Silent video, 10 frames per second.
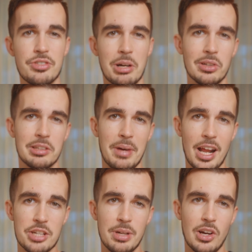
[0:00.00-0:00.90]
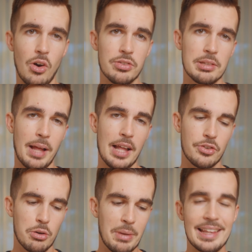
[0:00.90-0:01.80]
about the management of the
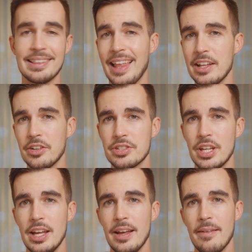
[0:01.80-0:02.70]
platform and lenders